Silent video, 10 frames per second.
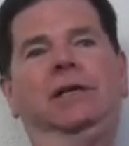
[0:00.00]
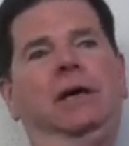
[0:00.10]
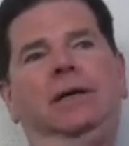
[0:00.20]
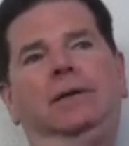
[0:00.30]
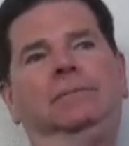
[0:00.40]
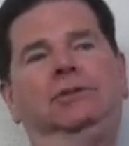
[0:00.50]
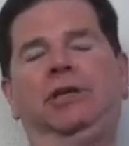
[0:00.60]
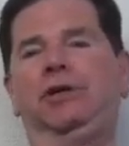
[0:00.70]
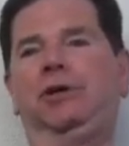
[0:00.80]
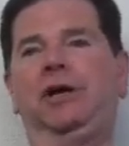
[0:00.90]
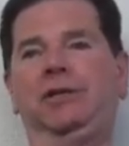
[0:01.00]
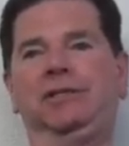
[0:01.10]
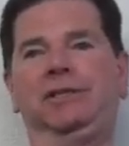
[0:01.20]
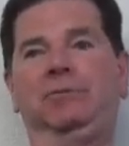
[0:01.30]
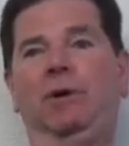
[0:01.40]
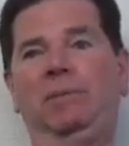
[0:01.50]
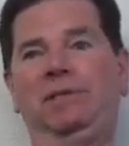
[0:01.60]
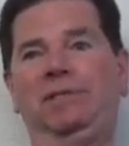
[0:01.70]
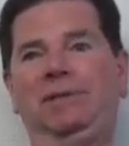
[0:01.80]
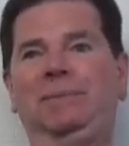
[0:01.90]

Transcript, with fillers: to check your guns and weapons in.